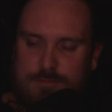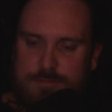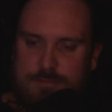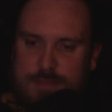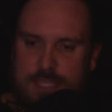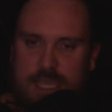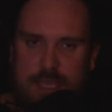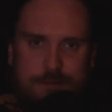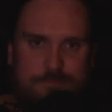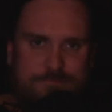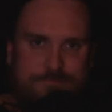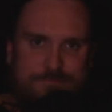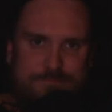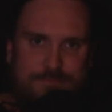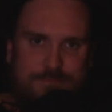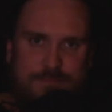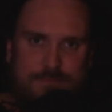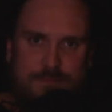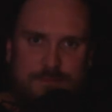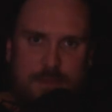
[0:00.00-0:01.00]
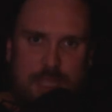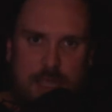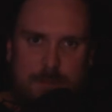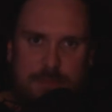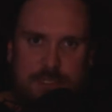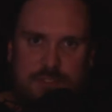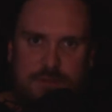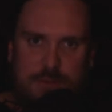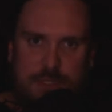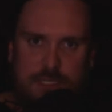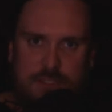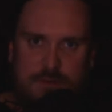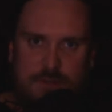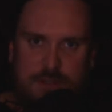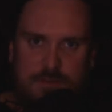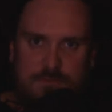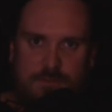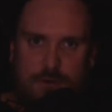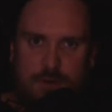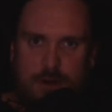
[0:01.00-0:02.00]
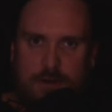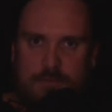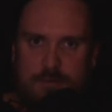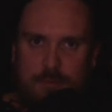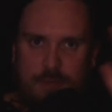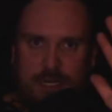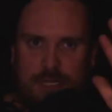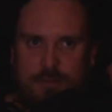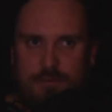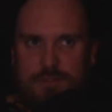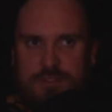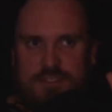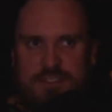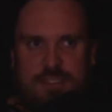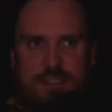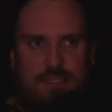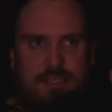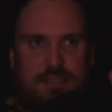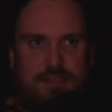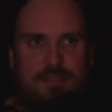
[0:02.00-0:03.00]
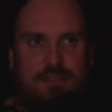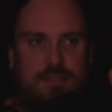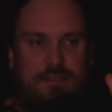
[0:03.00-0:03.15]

yeah. Happy 2024, everybody. We'll see you